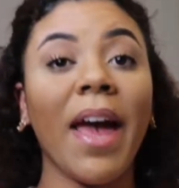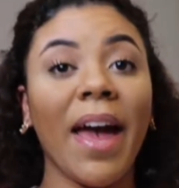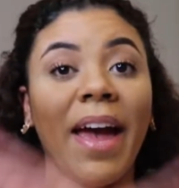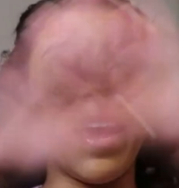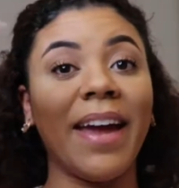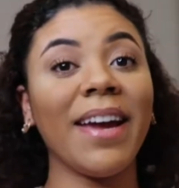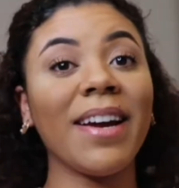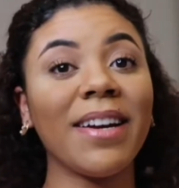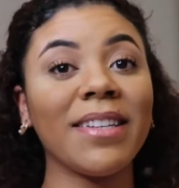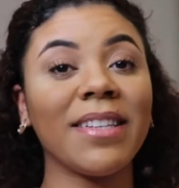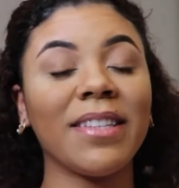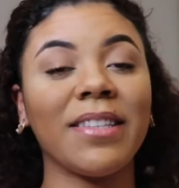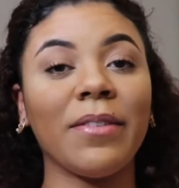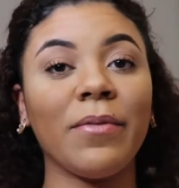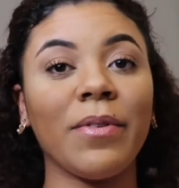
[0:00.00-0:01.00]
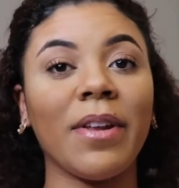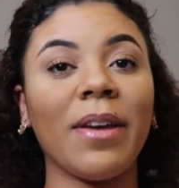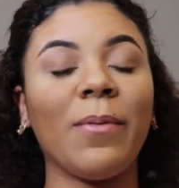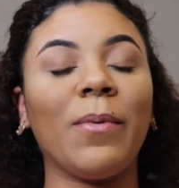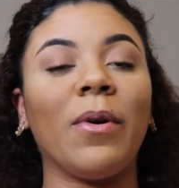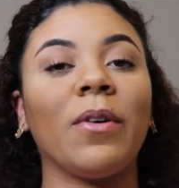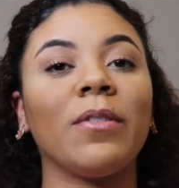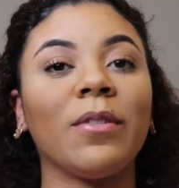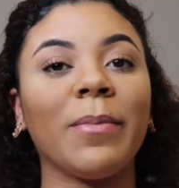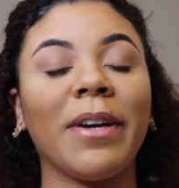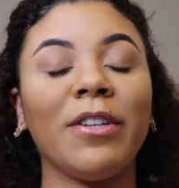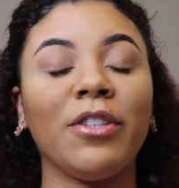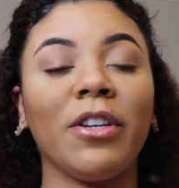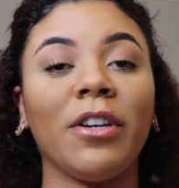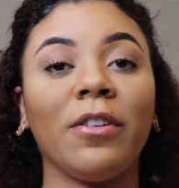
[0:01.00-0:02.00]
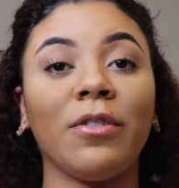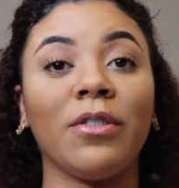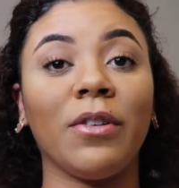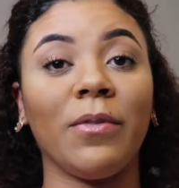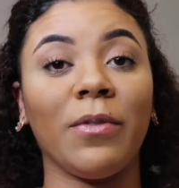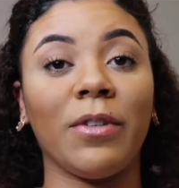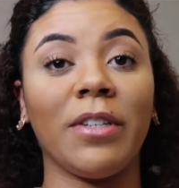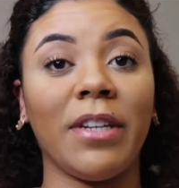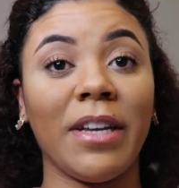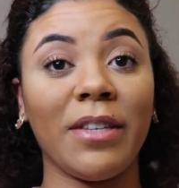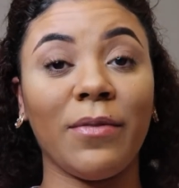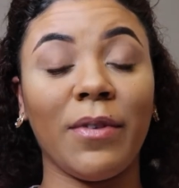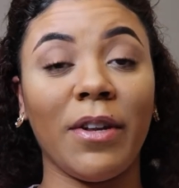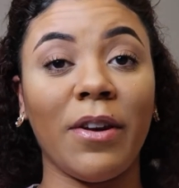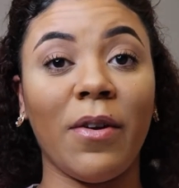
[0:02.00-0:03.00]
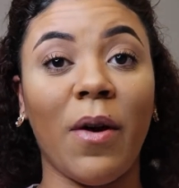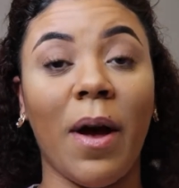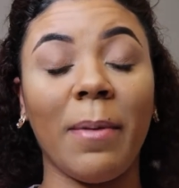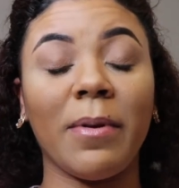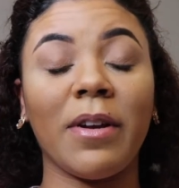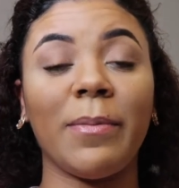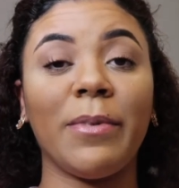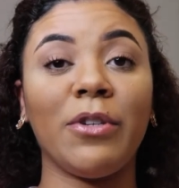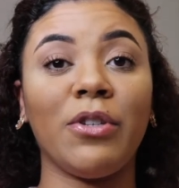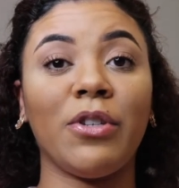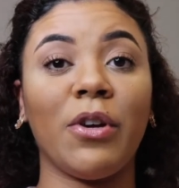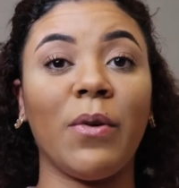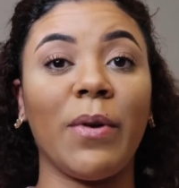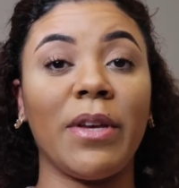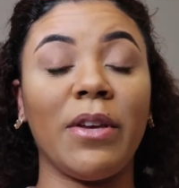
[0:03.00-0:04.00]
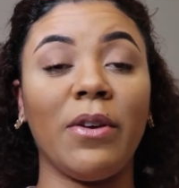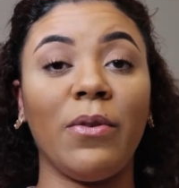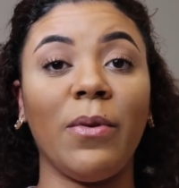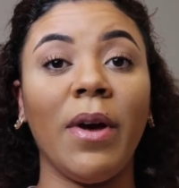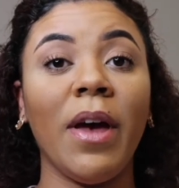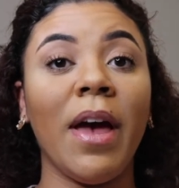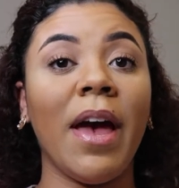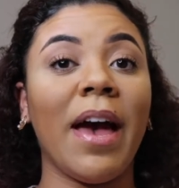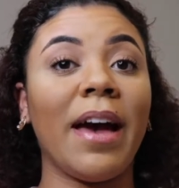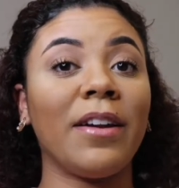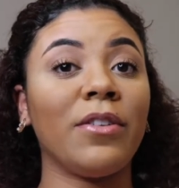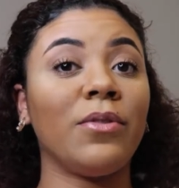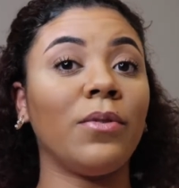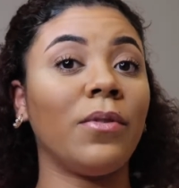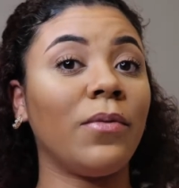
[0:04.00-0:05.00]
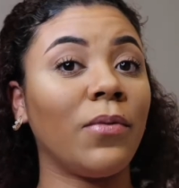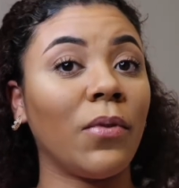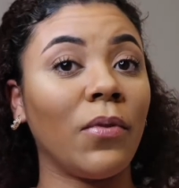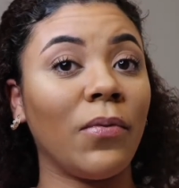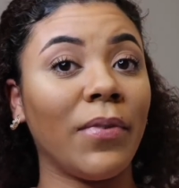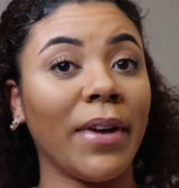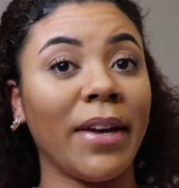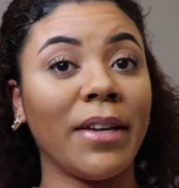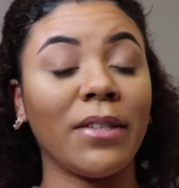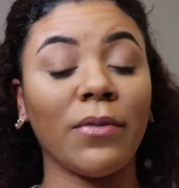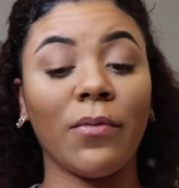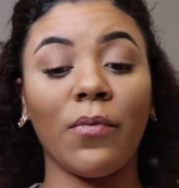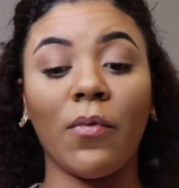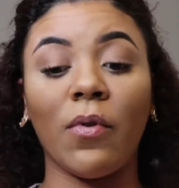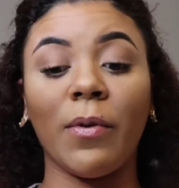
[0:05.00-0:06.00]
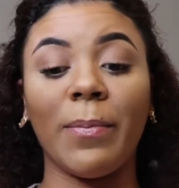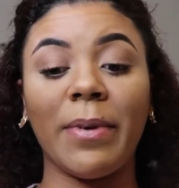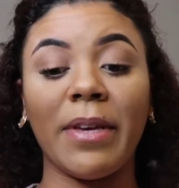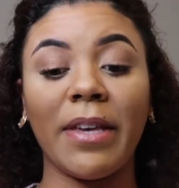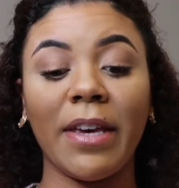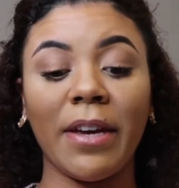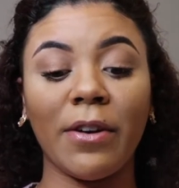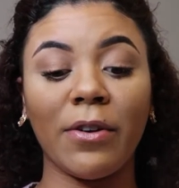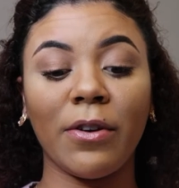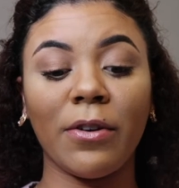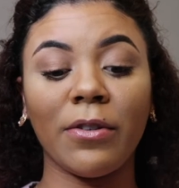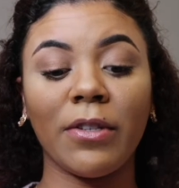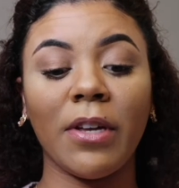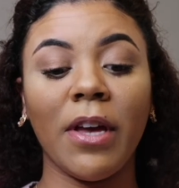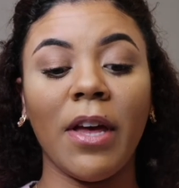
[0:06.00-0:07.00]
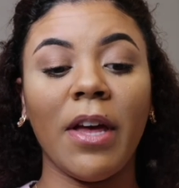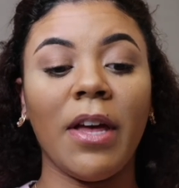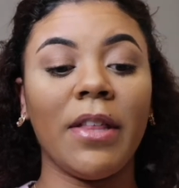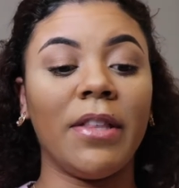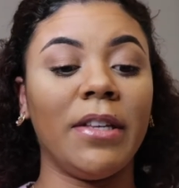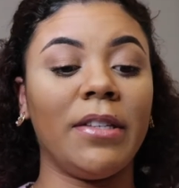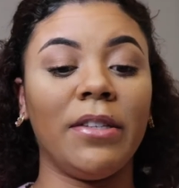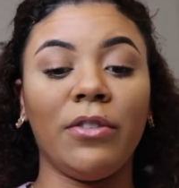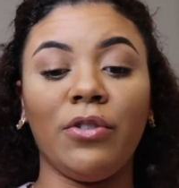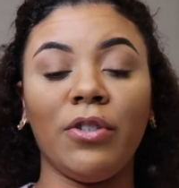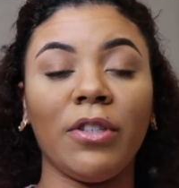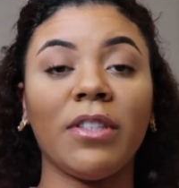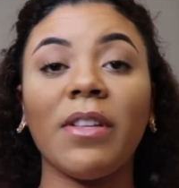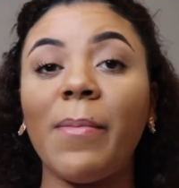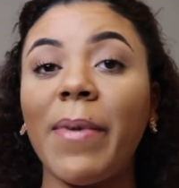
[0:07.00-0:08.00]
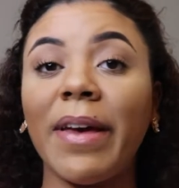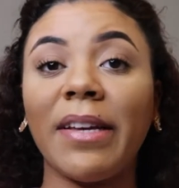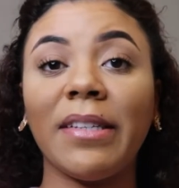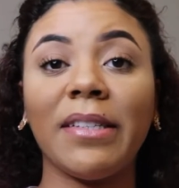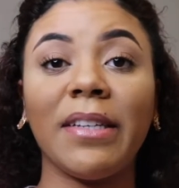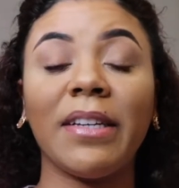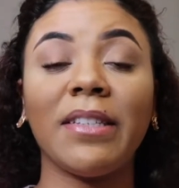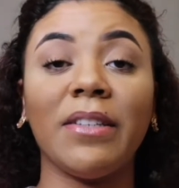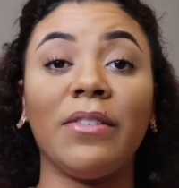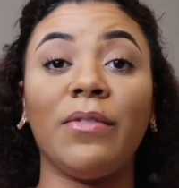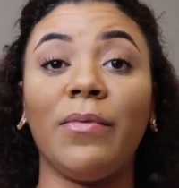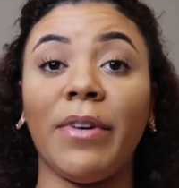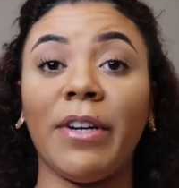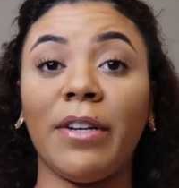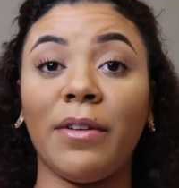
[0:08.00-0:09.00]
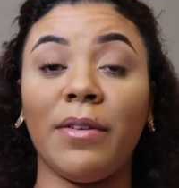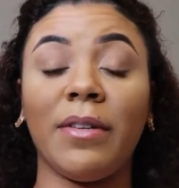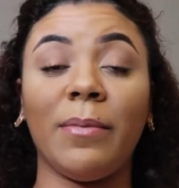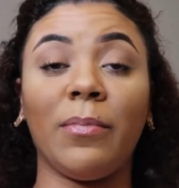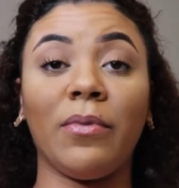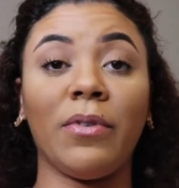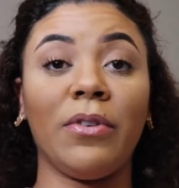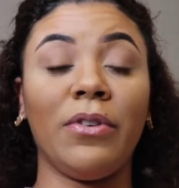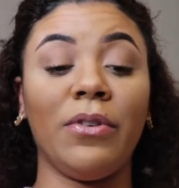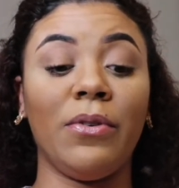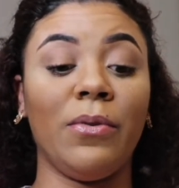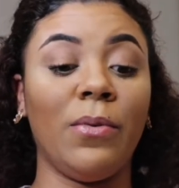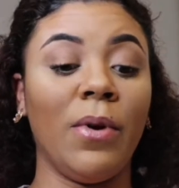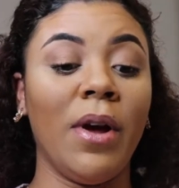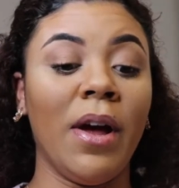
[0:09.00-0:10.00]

Hey guys, it's Symphony and welcome to my channel. So for today's video, I'm going to be showing you how to do a full face for beginners. This is just the basics. It's very simple to do.